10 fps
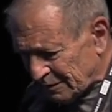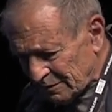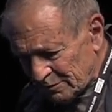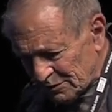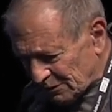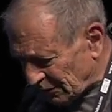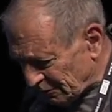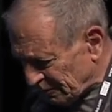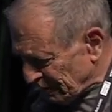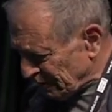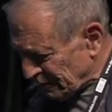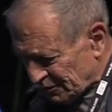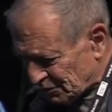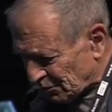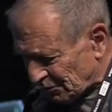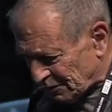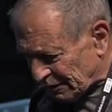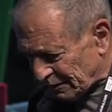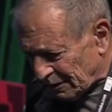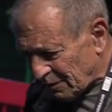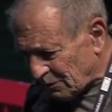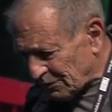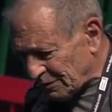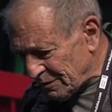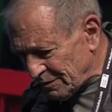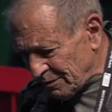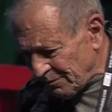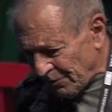it was not the sort of thing that I wanted to do.